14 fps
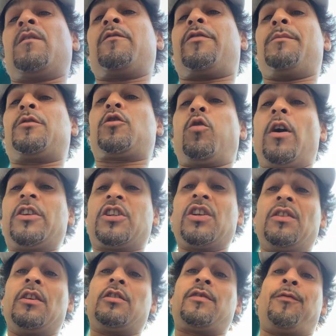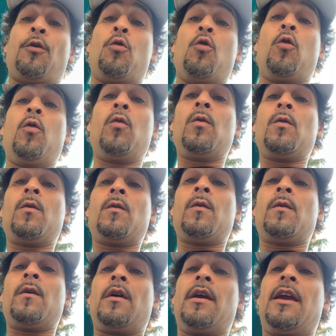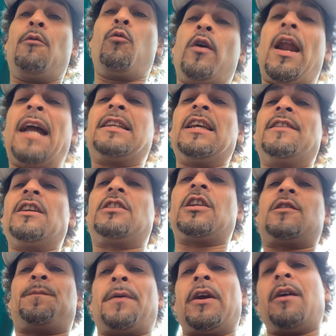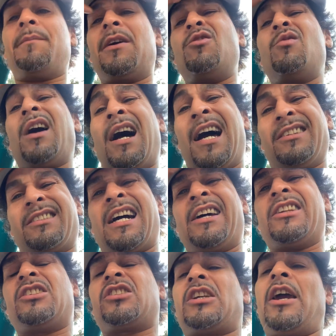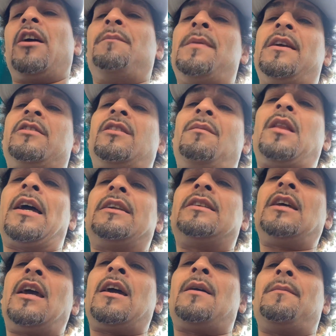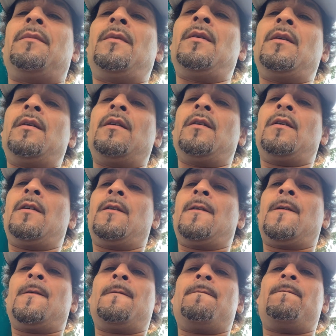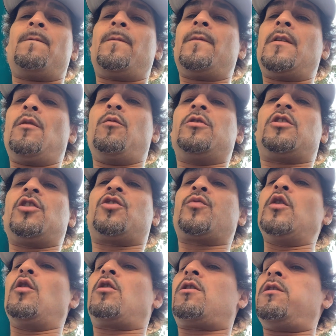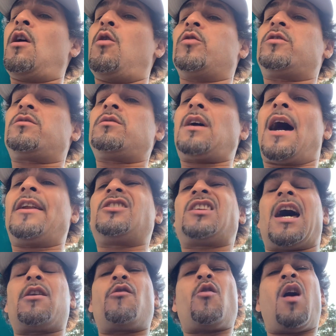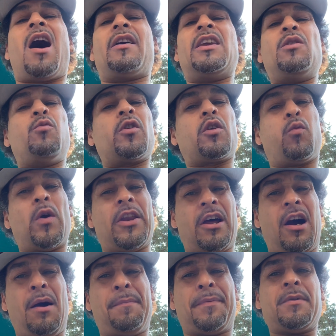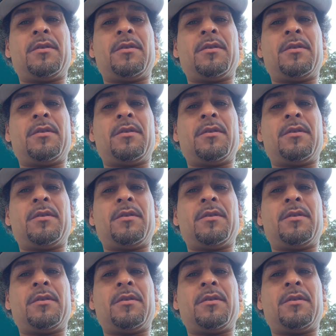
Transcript: from torching this fool. And when I did this experiment, you guys, kind of scared me because I'm like, damn, it was just real close. I don't know how he would have went up.